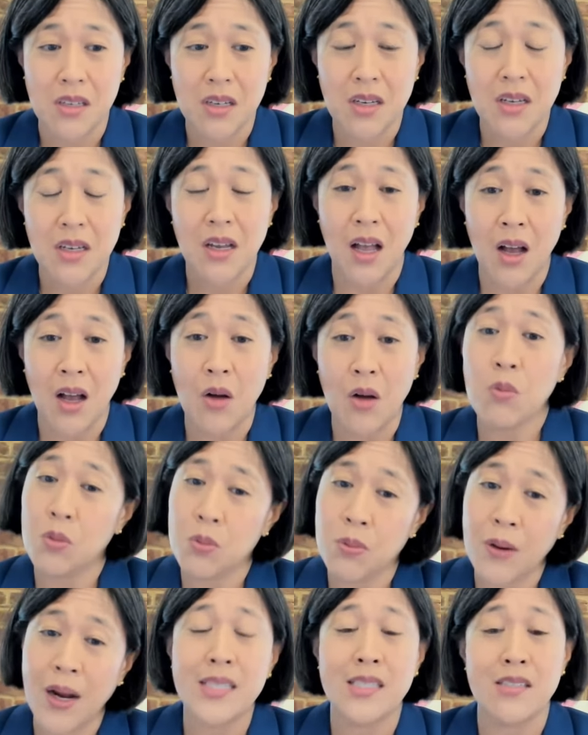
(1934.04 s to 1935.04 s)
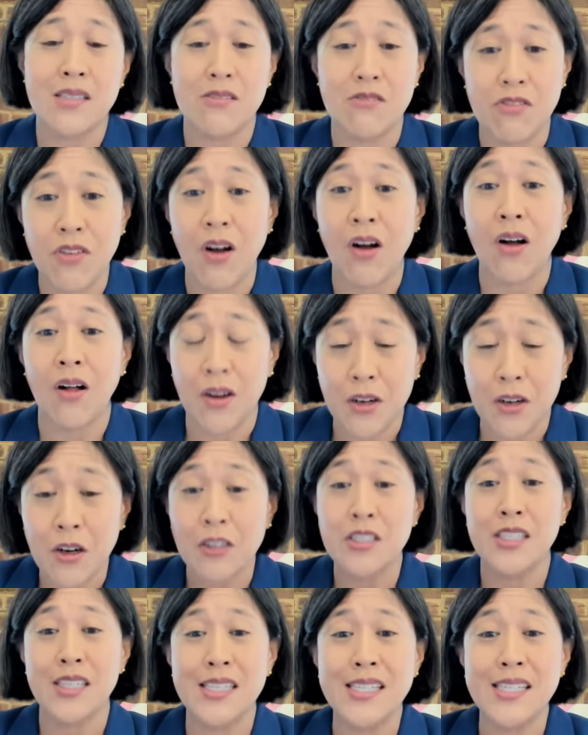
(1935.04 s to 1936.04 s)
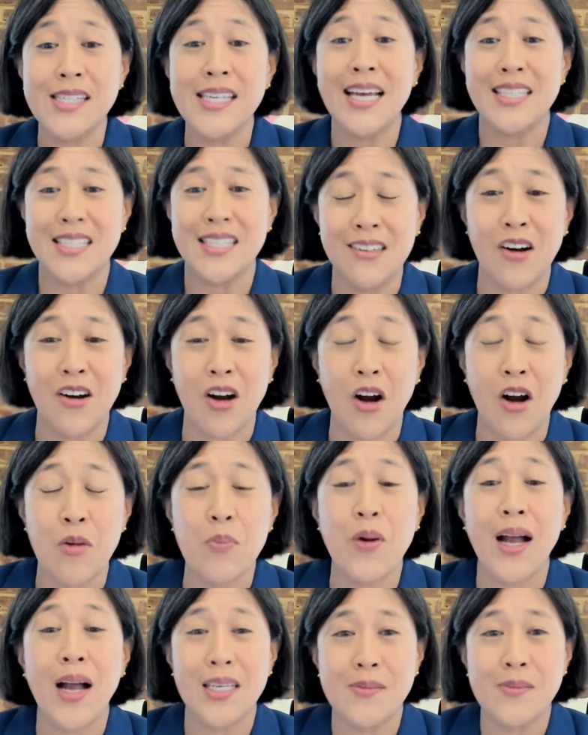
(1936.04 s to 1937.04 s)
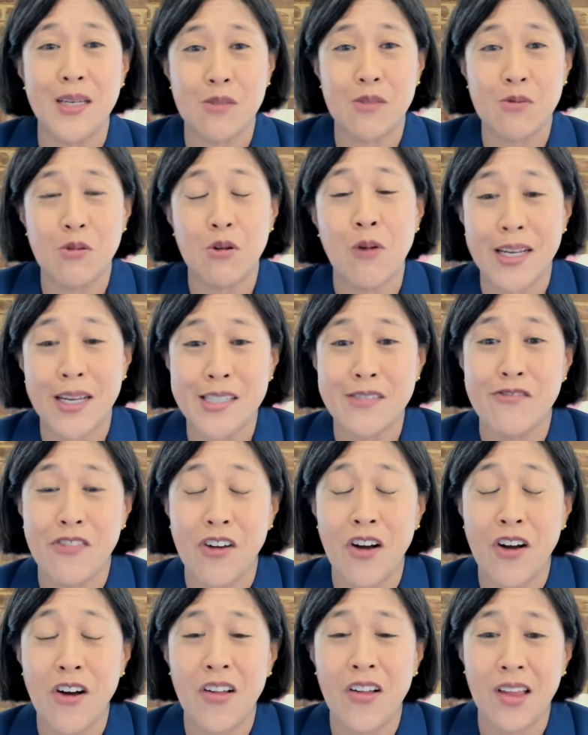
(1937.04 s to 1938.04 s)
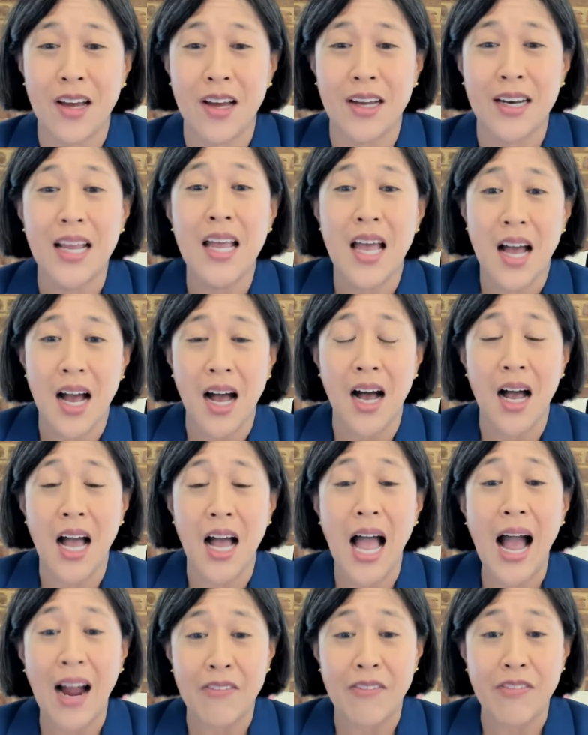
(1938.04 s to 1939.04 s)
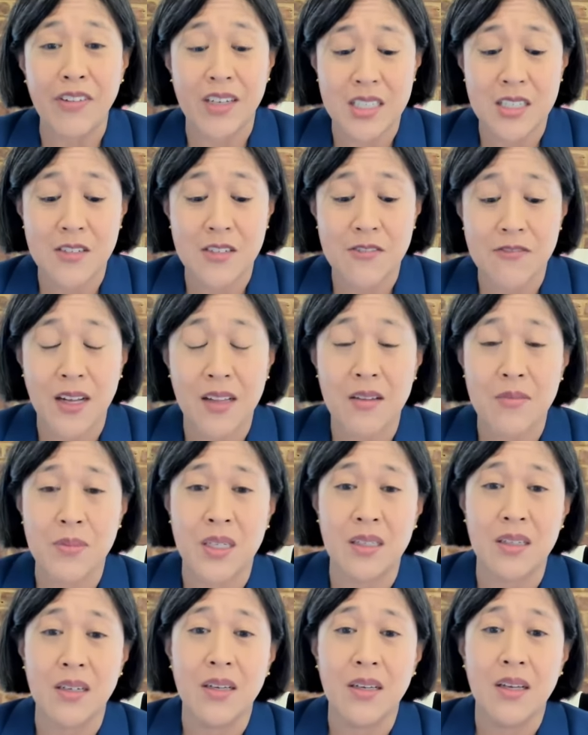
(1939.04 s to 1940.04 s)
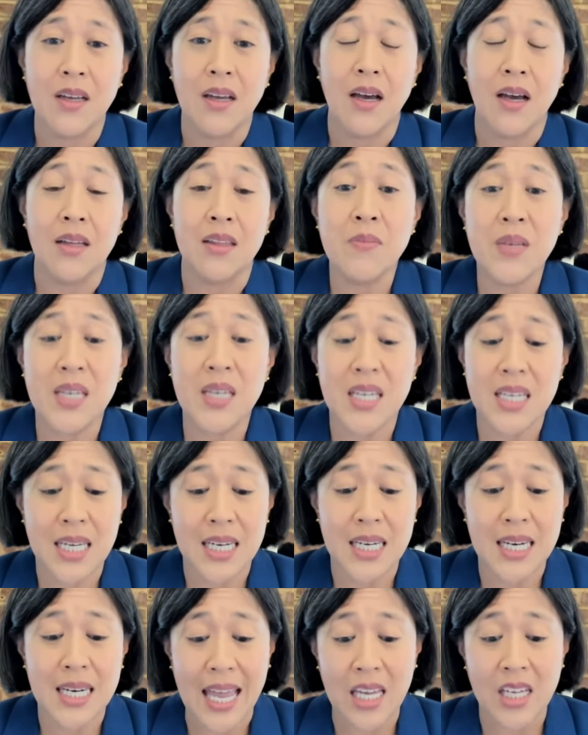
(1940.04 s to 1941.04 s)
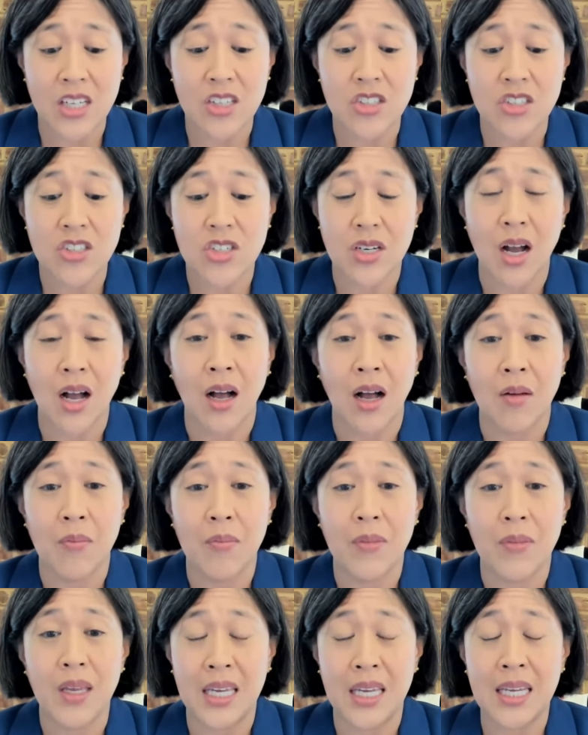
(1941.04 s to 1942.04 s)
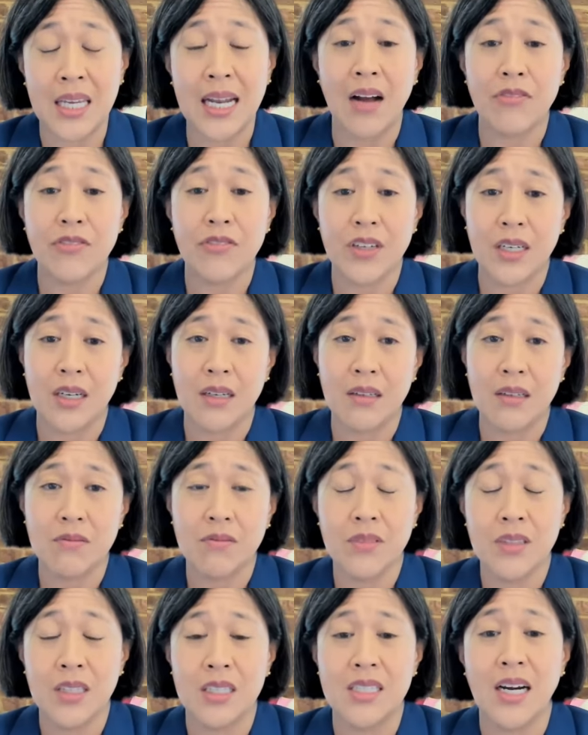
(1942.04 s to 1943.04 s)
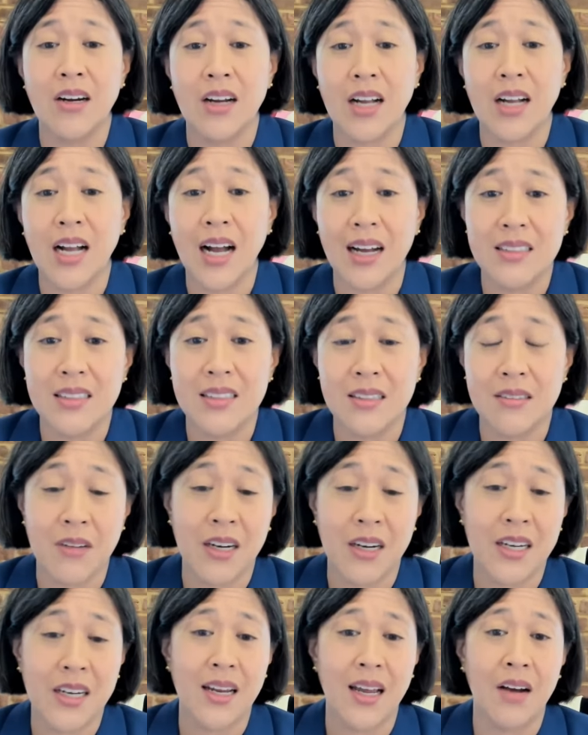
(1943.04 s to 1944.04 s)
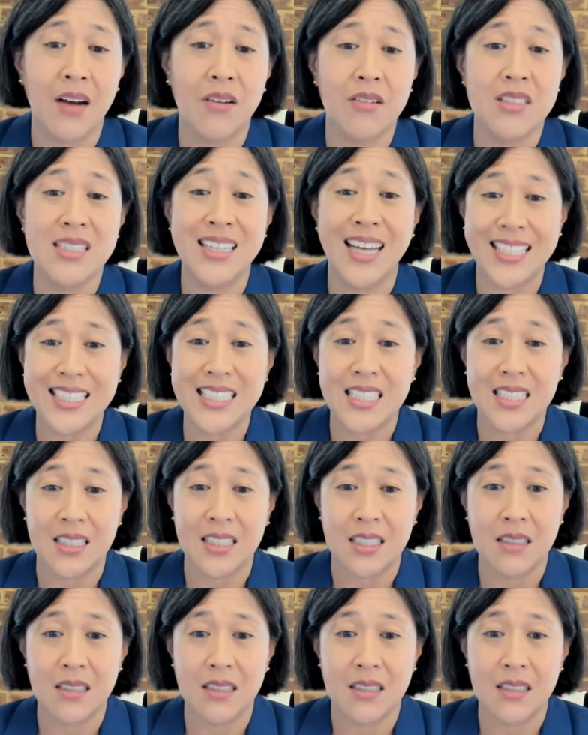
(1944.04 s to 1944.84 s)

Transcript: uh, will rise and fall, our, our success and our, our, prospects will rise and fall on uh, Africa's development. Uh, the median age um, in Africa, the entire continent right now, is 19.